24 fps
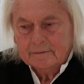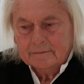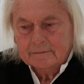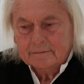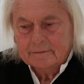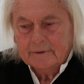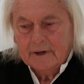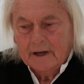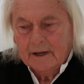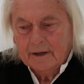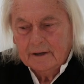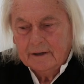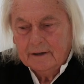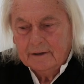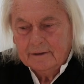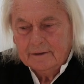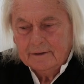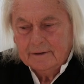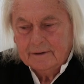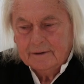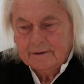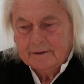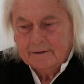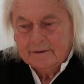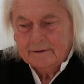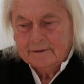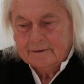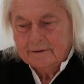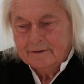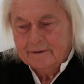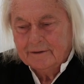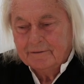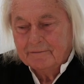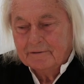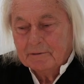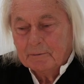Well,
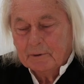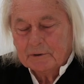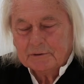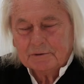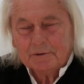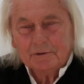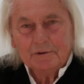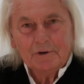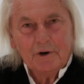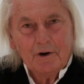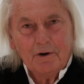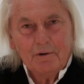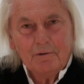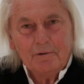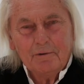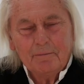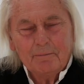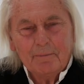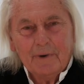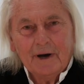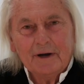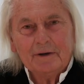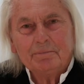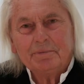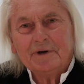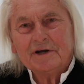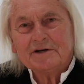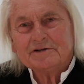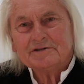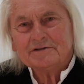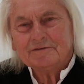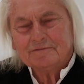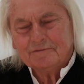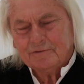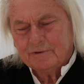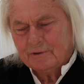if you want to know my
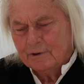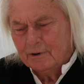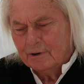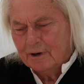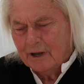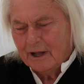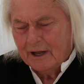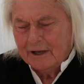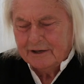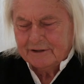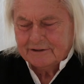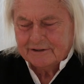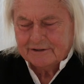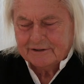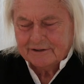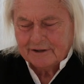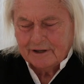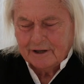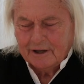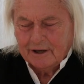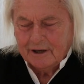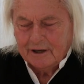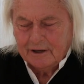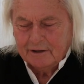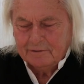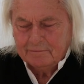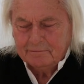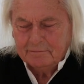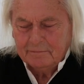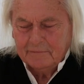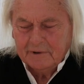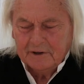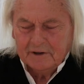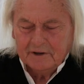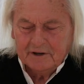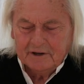passion for light,
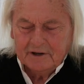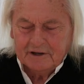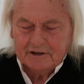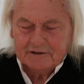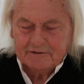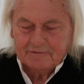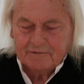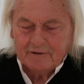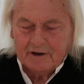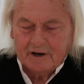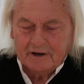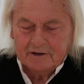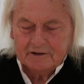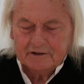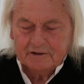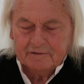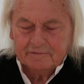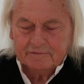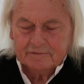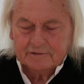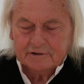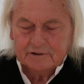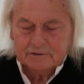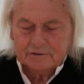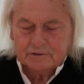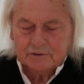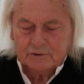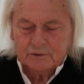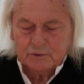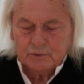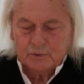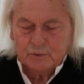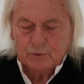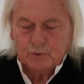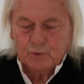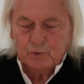it's very difficult
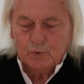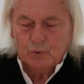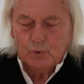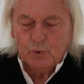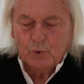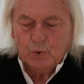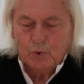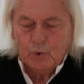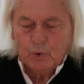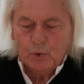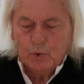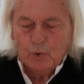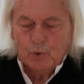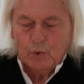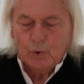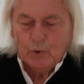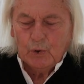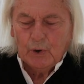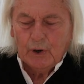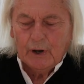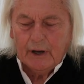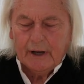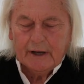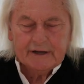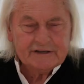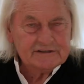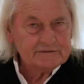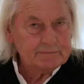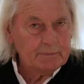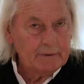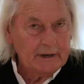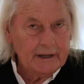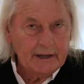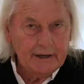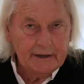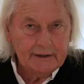to
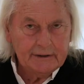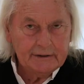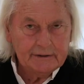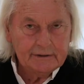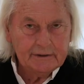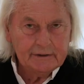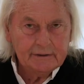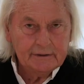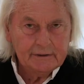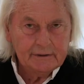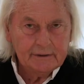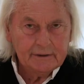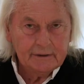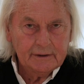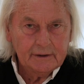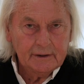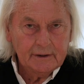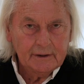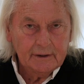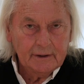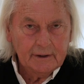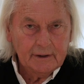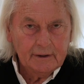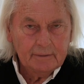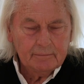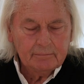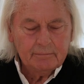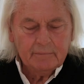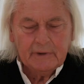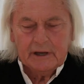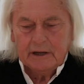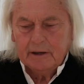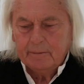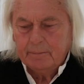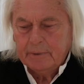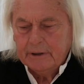explain.
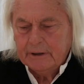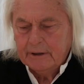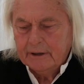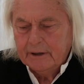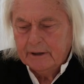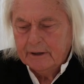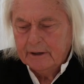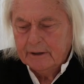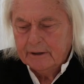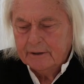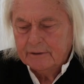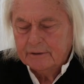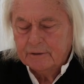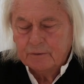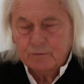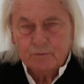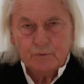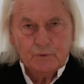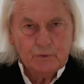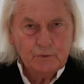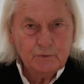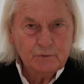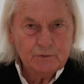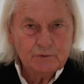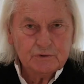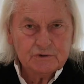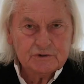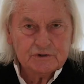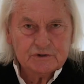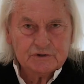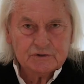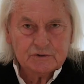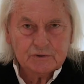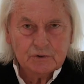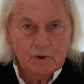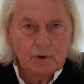Maybe the
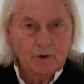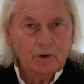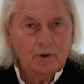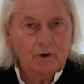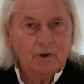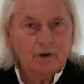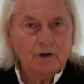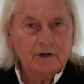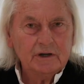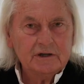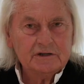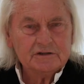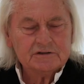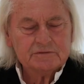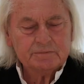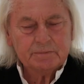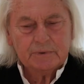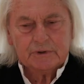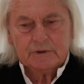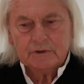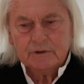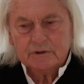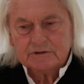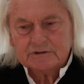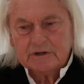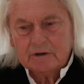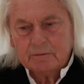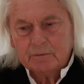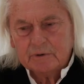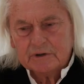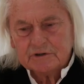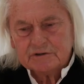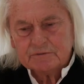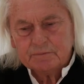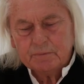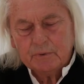roots to all is because I
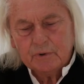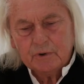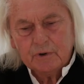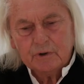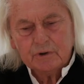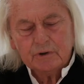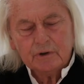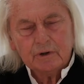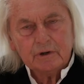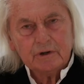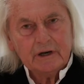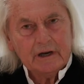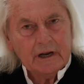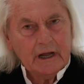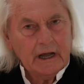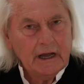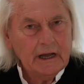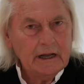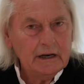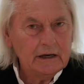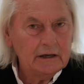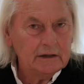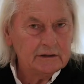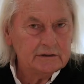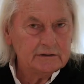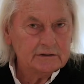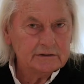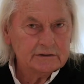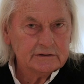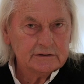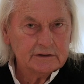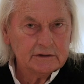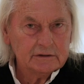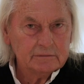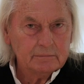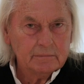was born on an
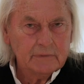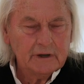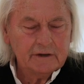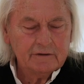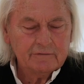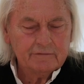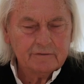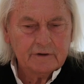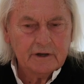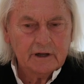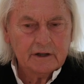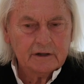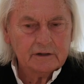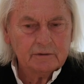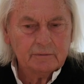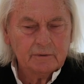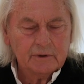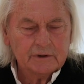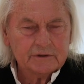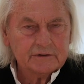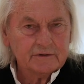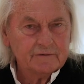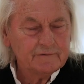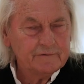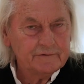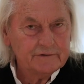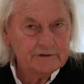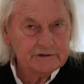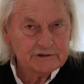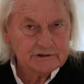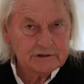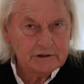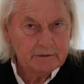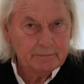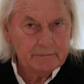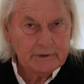island and my father was a
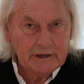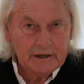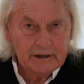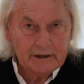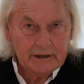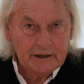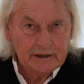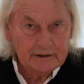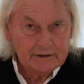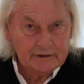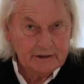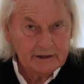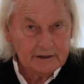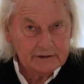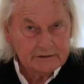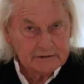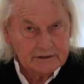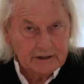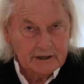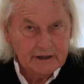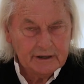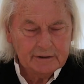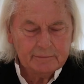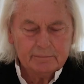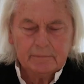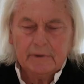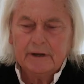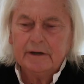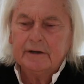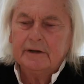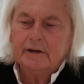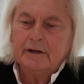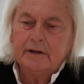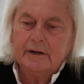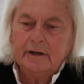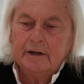fisherman at that time.
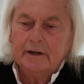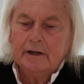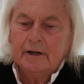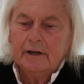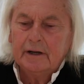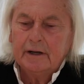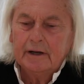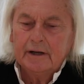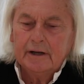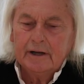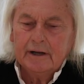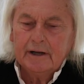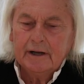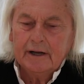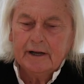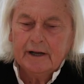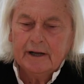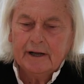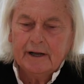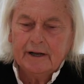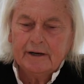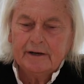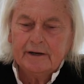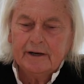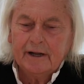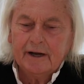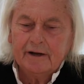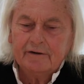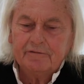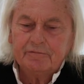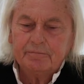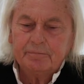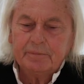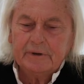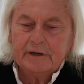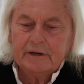And
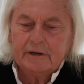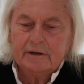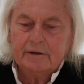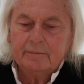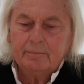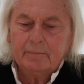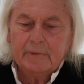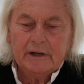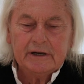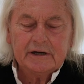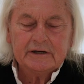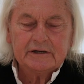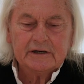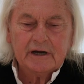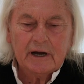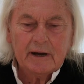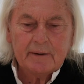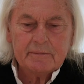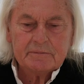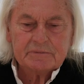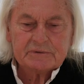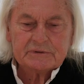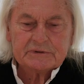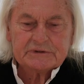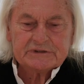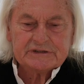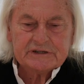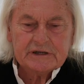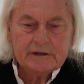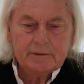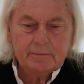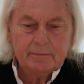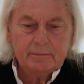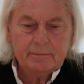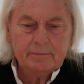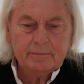I've been many times with
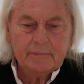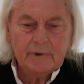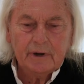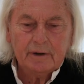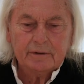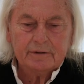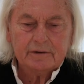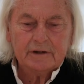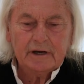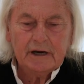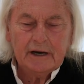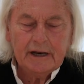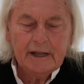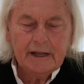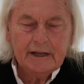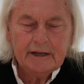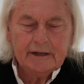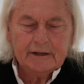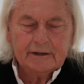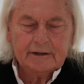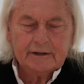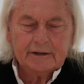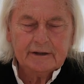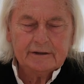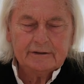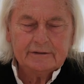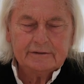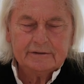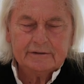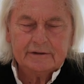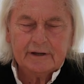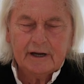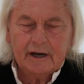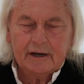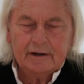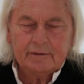him on the lake
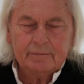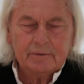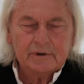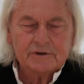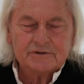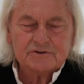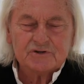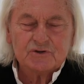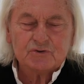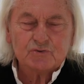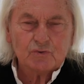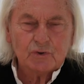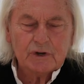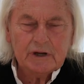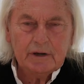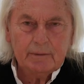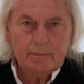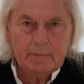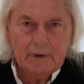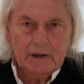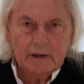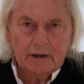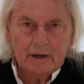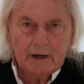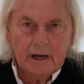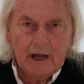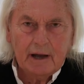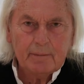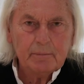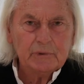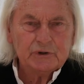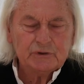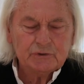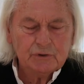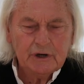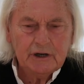and I was dreaming.
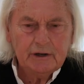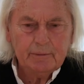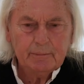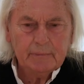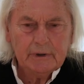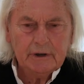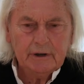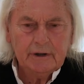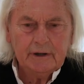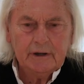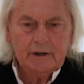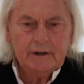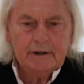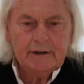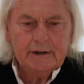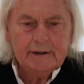I'm a dreamer.